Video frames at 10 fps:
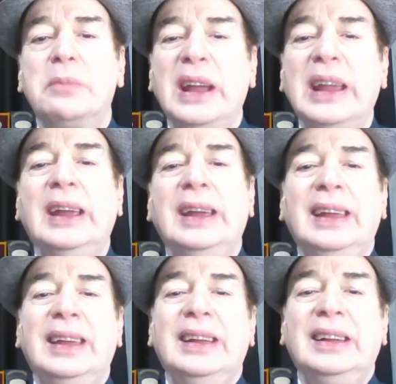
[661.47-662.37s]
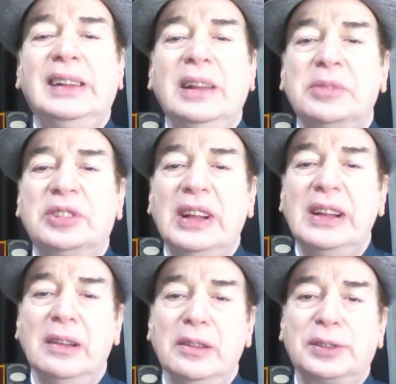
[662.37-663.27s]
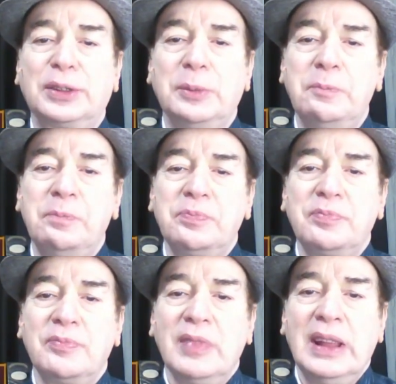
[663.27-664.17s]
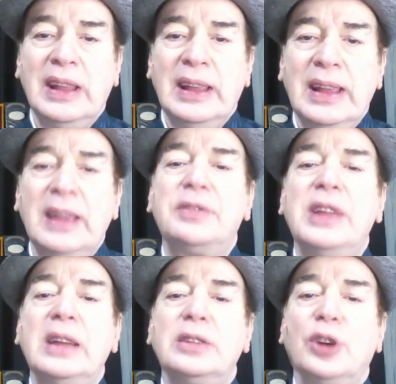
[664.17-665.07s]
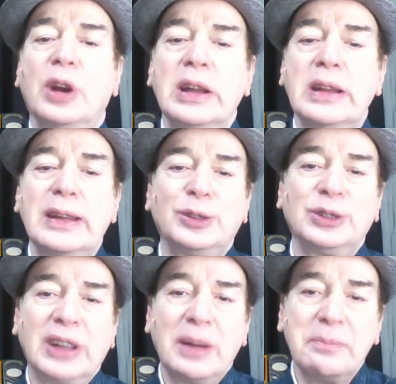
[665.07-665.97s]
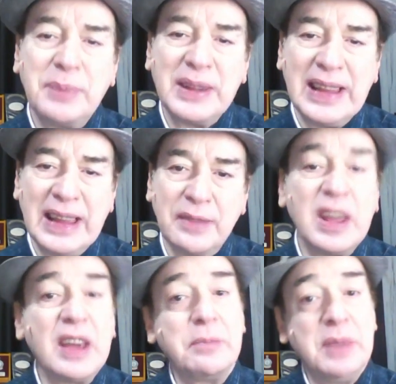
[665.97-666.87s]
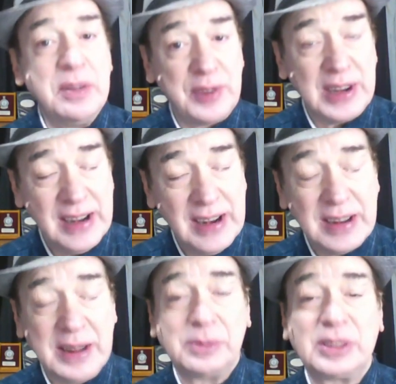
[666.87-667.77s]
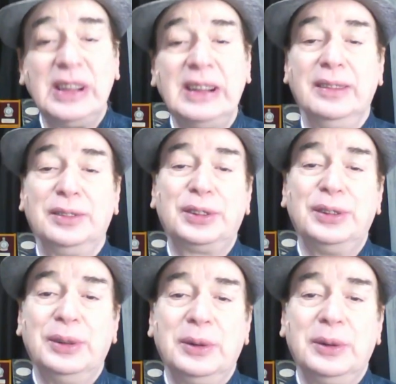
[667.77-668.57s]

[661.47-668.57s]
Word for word: by themselves, if they enjoyed their own company, if they have befriended themselves,